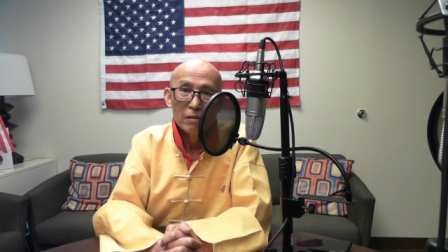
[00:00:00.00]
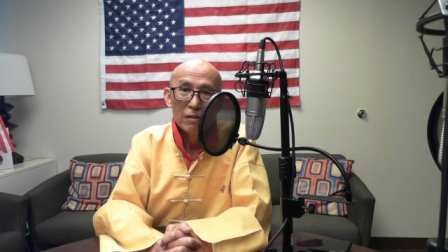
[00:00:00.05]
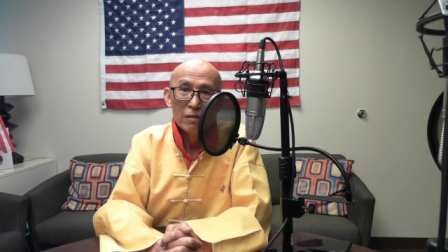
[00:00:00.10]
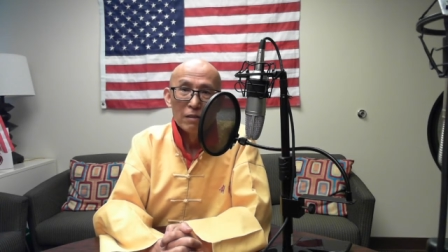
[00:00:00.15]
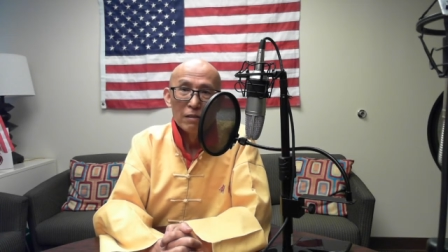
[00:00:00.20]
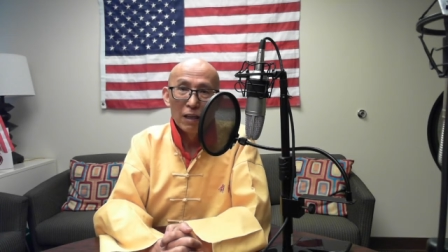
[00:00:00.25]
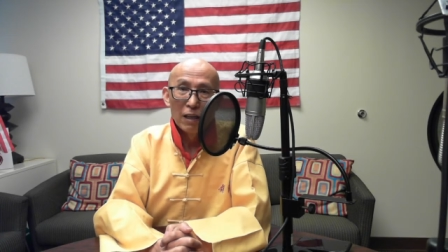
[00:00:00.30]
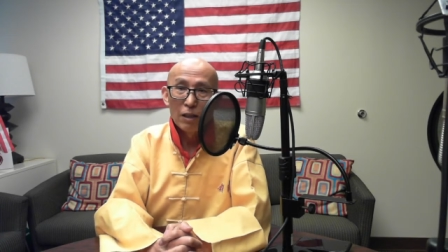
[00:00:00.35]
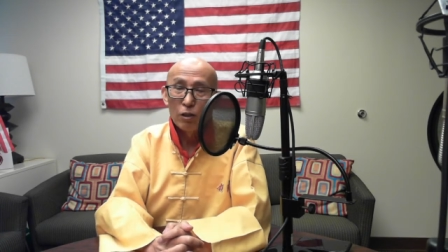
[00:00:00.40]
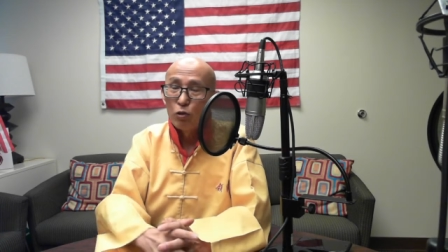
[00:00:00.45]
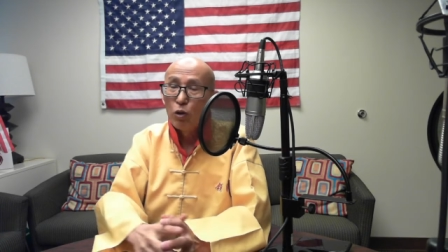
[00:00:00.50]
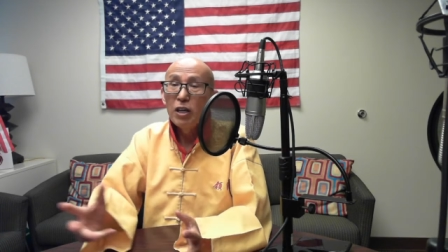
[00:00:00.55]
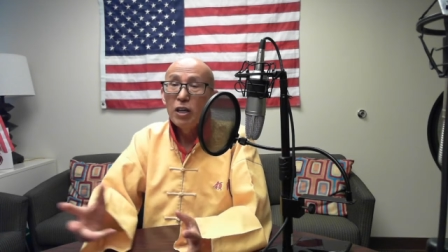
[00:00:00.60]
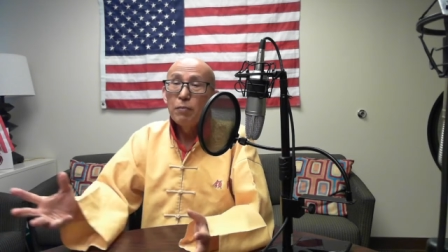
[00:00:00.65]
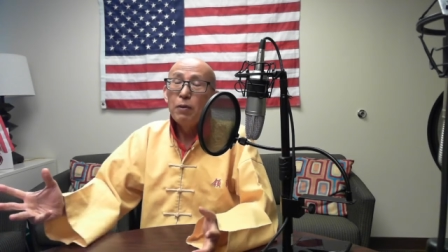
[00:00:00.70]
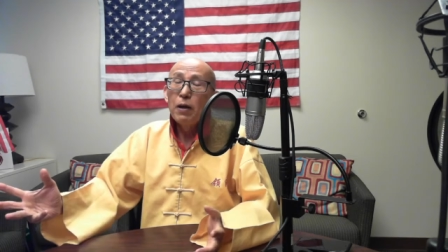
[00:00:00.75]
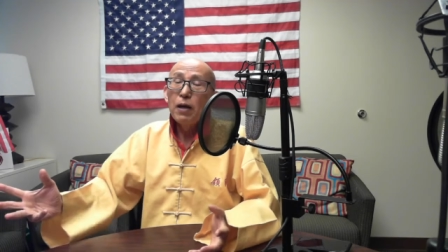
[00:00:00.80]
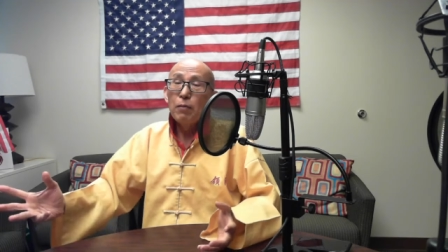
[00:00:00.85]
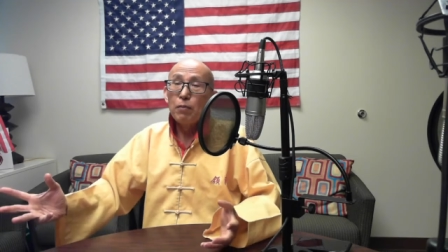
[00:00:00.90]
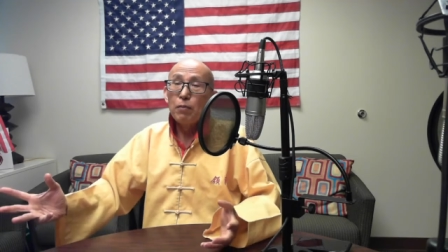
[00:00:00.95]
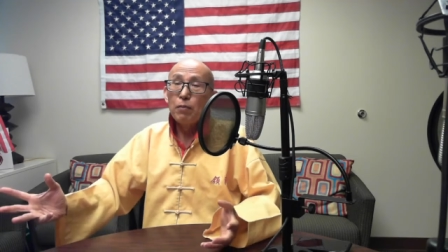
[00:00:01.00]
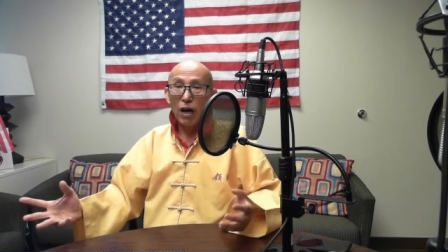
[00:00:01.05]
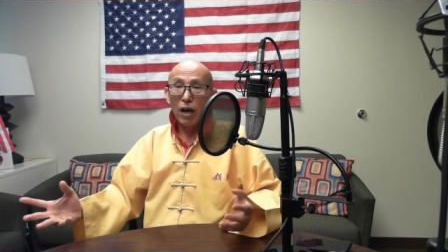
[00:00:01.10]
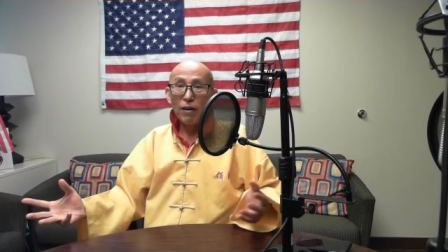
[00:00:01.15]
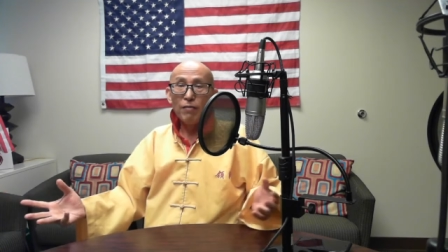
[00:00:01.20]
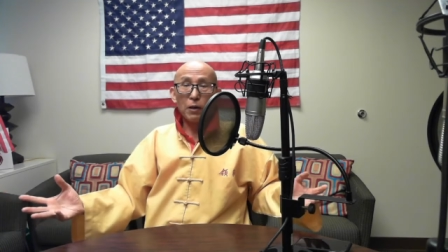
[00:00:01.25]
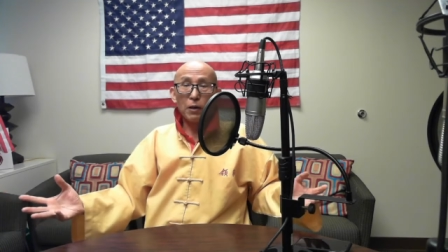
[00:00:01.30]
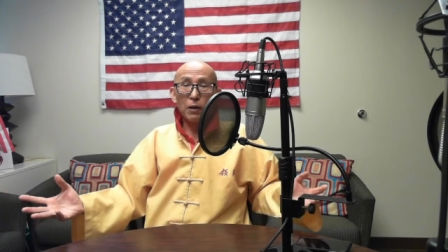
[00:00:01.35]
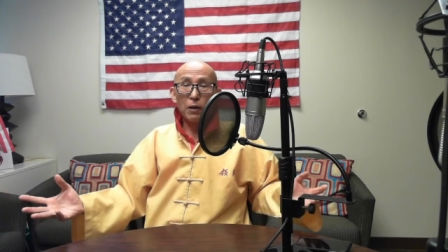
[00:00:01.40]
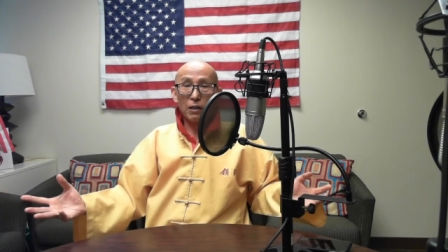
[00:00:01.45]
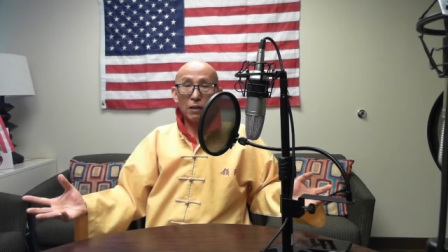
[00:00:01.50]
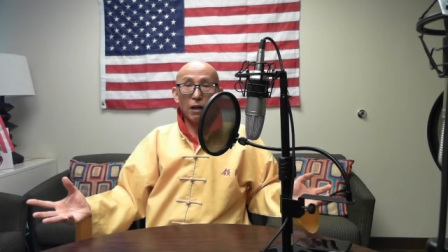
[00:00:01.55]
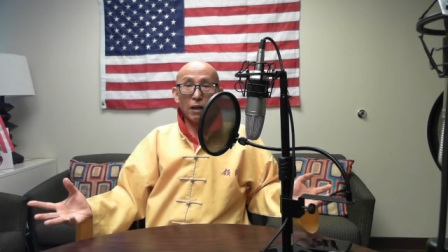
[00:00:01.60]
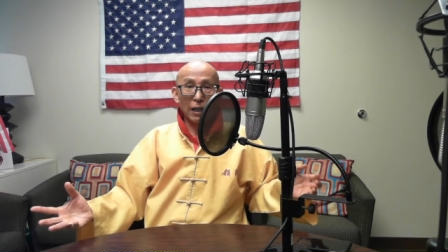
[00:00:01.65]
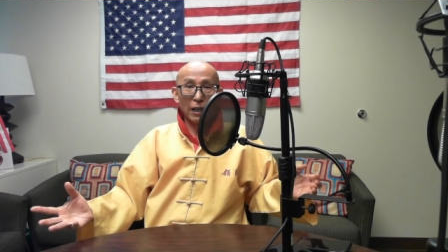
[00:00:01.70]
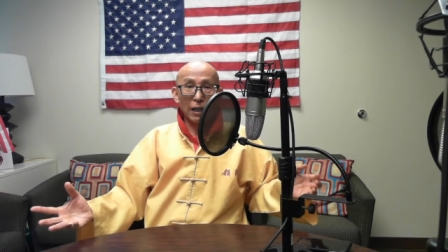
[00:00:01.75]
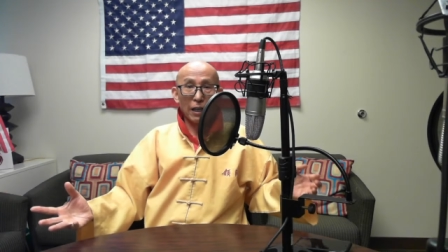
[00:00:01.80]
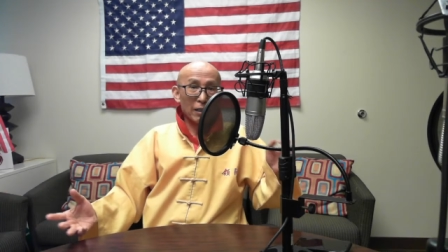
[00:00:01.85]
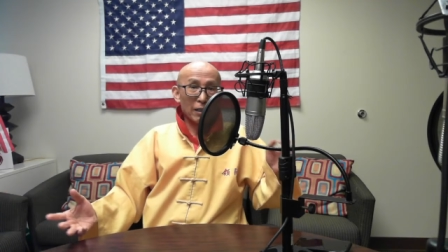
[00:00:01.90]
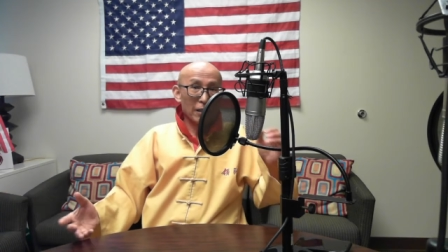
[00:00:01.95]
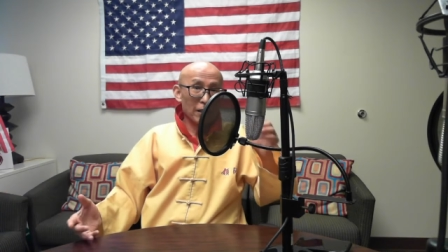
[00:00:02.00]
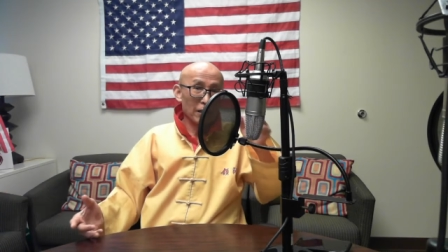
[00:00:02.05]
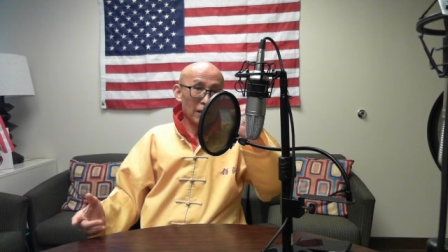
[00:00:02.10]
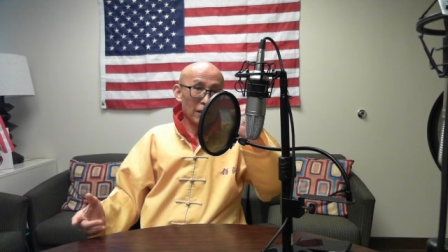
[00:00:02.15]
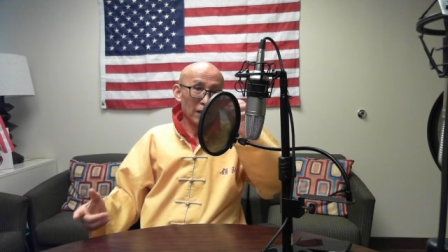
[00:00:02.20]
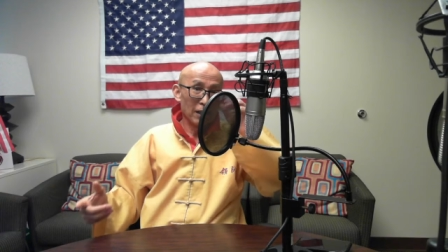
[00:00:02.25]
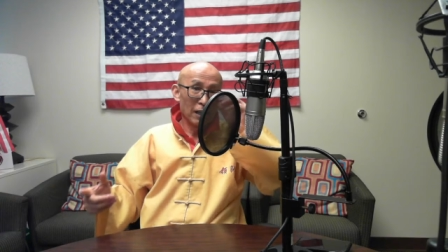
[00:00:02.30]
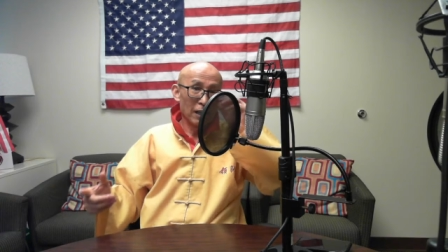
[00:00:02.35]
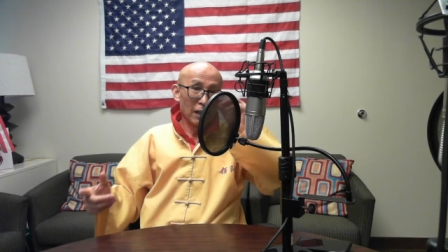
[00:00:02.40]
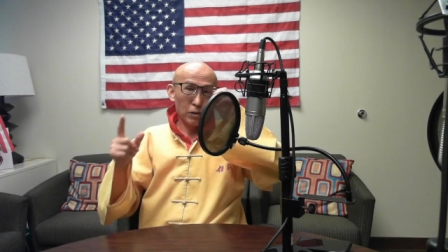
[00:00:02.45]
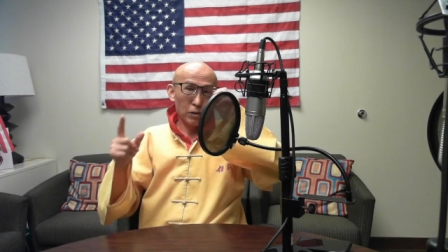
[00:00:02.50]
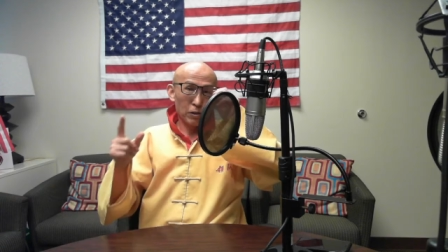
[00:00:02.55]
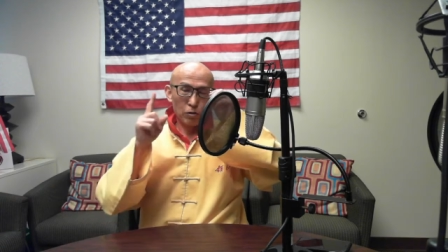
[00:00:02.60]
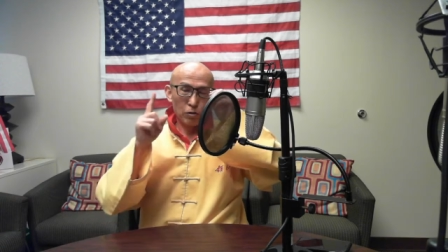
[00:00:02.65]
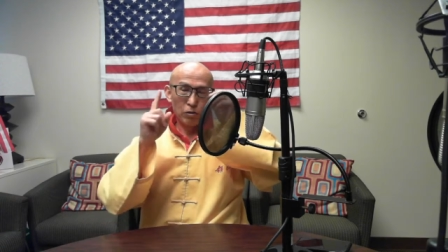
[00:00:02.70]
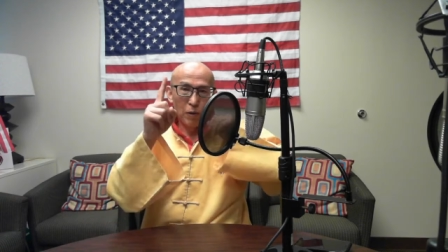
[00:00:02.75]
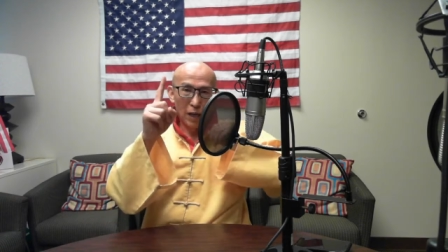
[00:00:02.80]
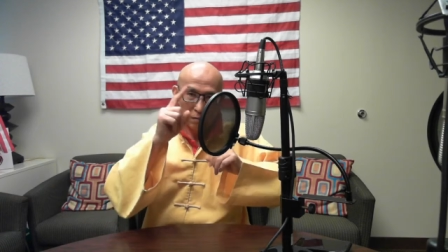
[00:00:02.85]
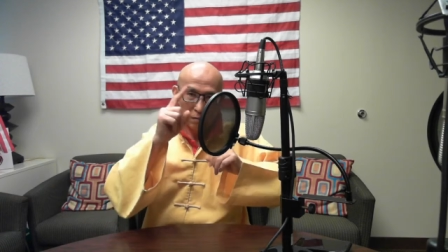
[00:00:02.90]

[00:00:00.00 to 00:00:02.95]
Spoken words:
Like 20 people, everybody got it. I was the only one.